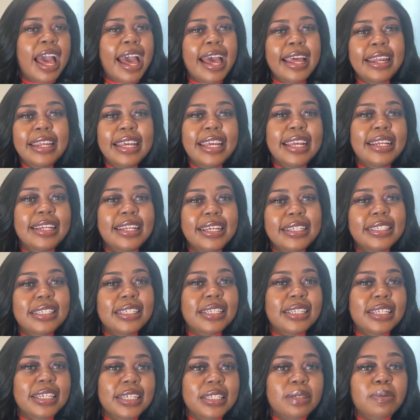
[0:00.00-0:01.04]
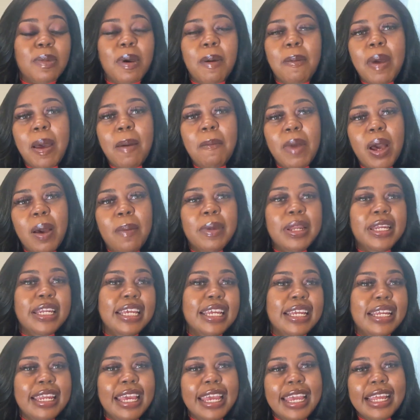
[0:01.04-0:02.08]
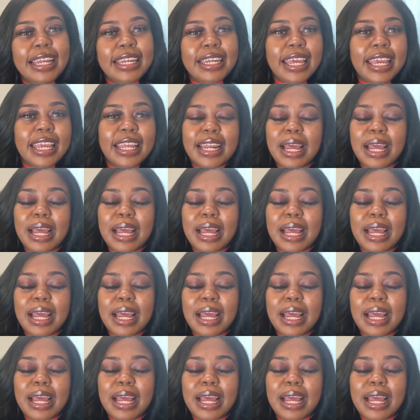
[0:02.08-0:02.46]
I did this and this, but my mama did that and that.